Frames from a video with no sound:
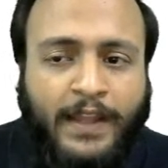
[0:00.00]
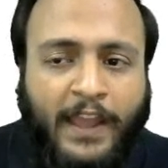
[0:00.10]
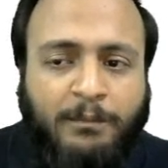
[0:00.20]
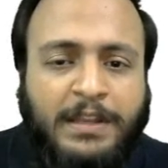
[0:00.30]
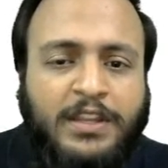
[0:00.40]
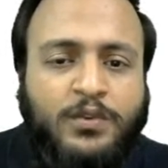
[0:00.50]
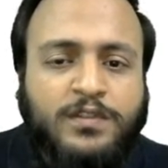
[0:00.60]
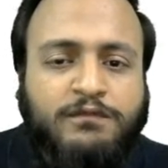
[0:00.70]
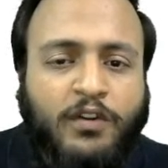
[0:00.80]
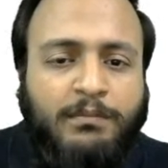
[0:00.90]
have been
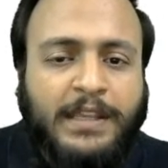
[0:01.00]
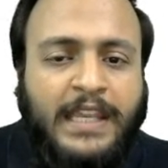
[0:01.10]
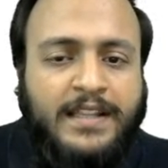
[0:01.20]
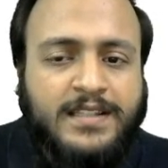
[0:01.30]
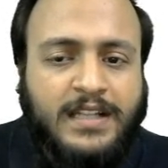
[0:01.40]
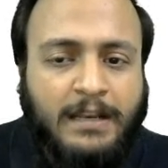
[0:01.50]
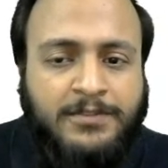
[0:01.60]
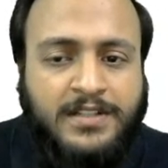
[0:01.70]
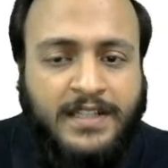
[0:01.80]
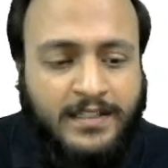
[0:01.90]
used for making
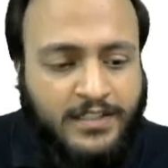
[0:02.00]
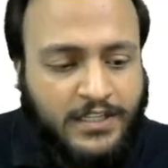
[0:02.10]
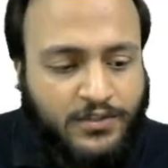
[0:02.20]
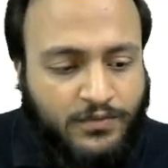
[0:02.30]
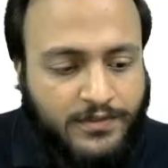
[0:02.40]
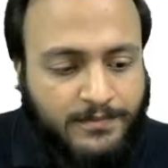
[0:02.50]
sculptures and statues.